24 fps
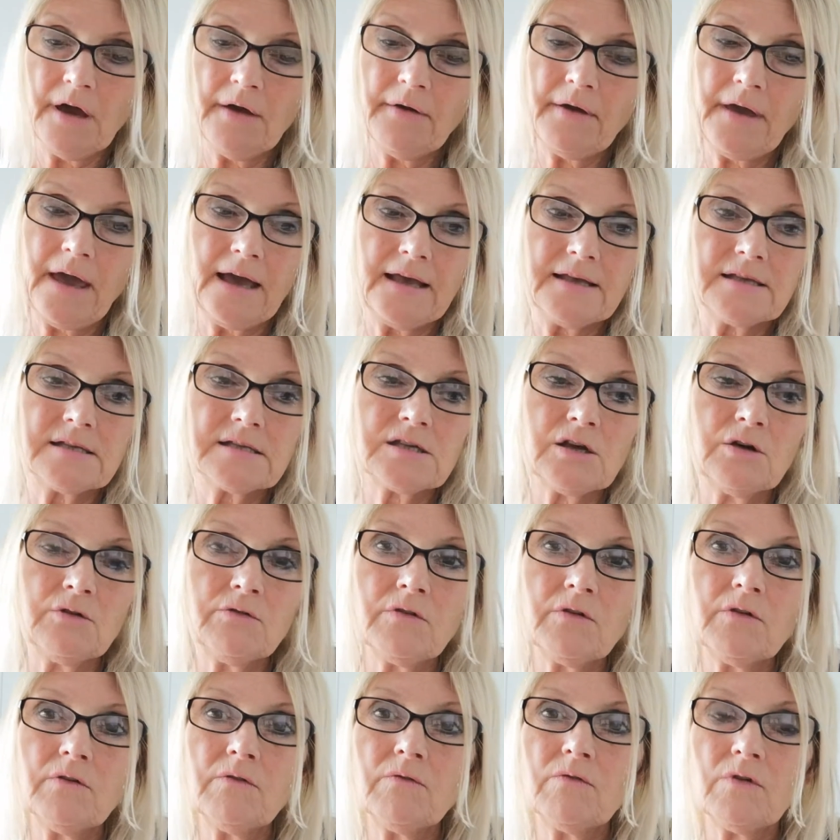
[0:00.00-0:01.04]
Okay, so
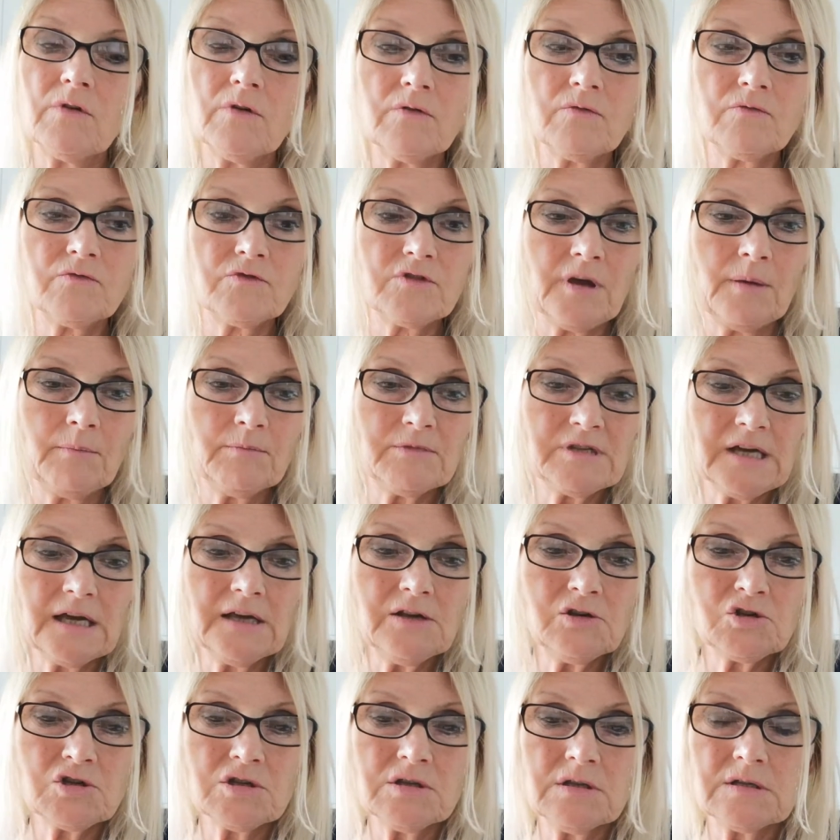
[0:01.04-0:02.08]
the
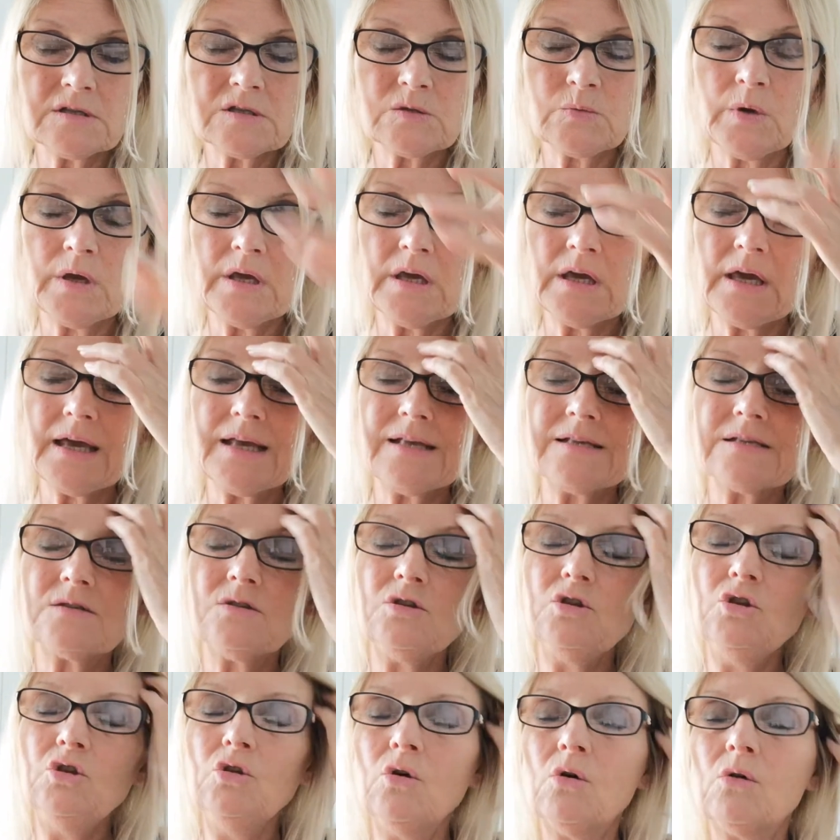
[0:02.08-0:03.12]
temptation this week is
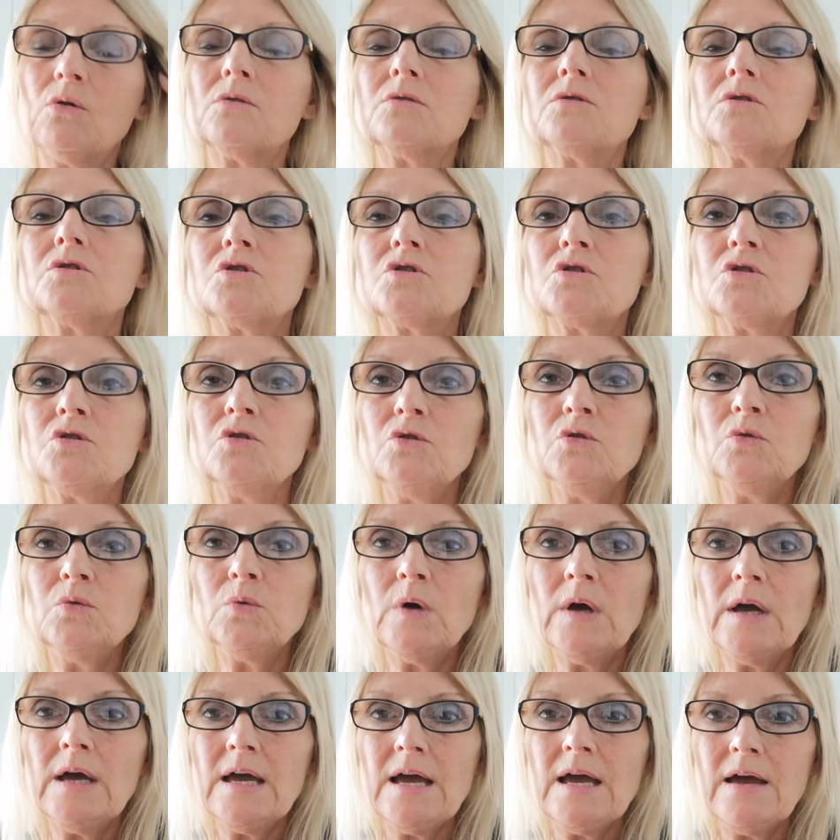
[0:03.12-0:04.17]
not to
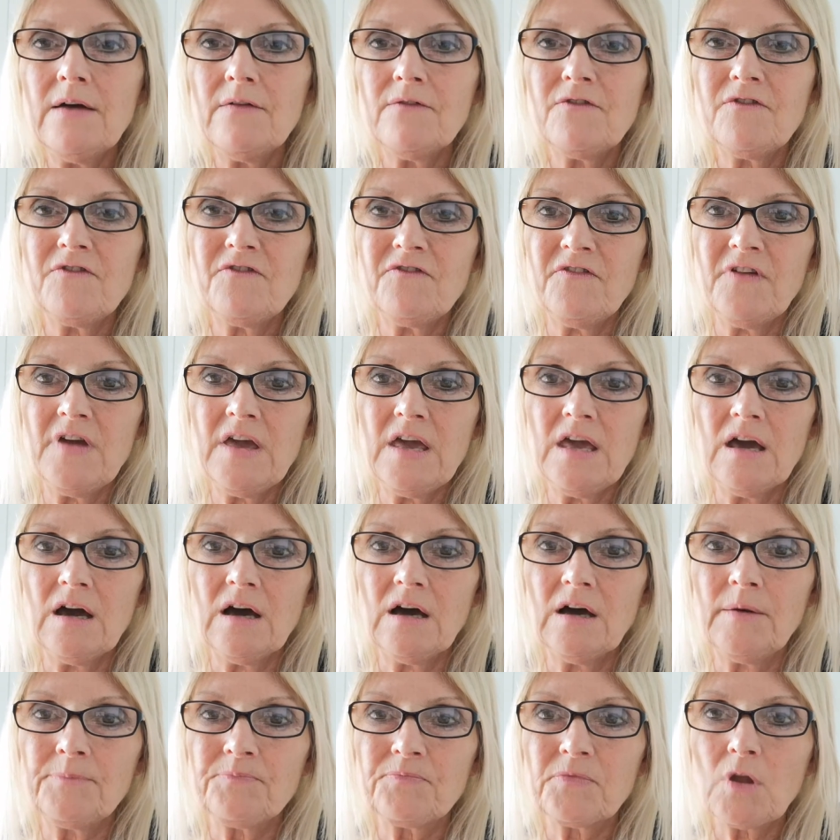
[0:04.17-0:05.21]

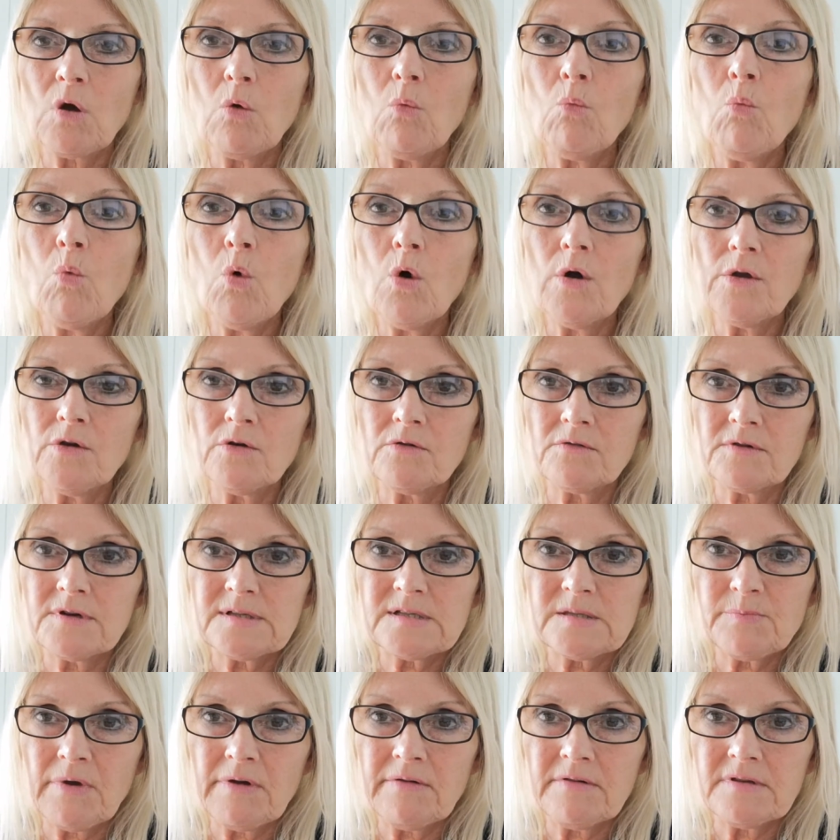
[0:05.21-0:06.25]
fear what you're
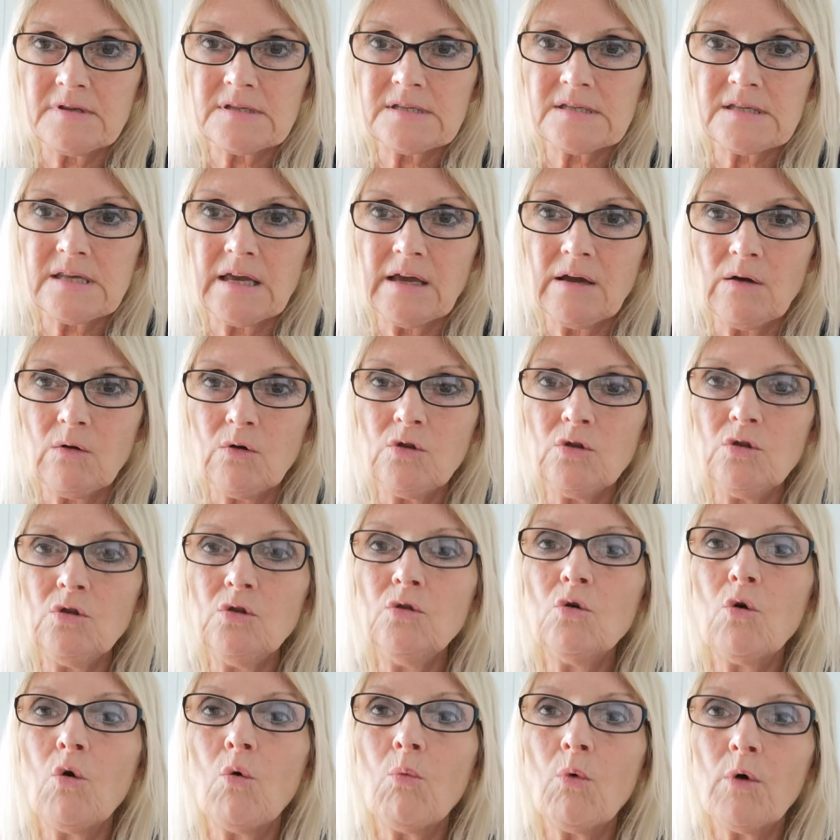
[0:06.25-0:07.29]
experiencing,
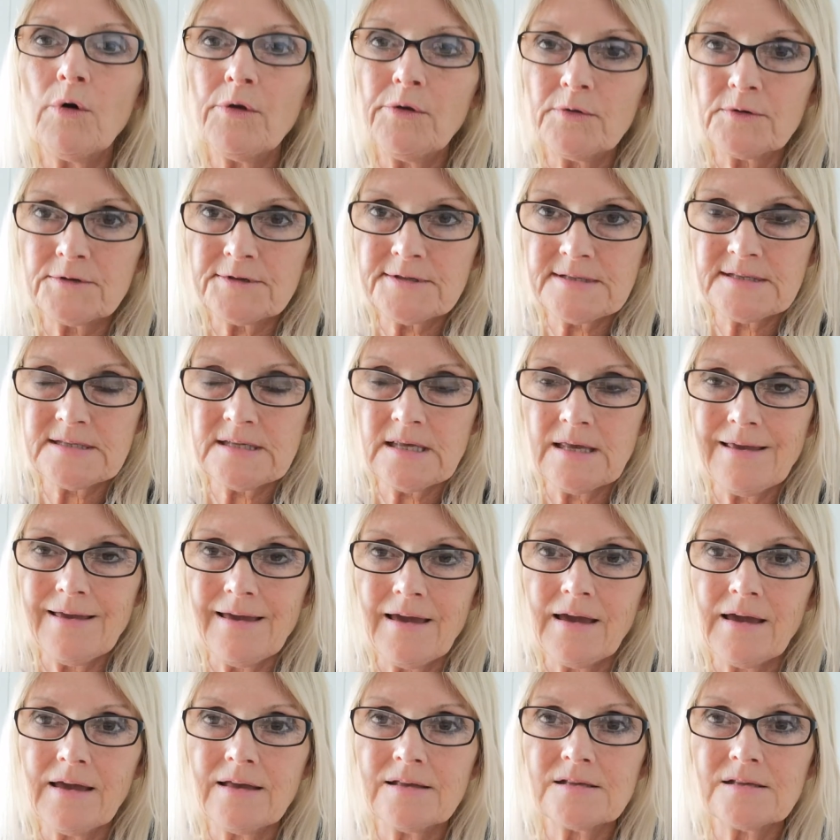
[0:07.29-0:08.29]
not what you're seeing.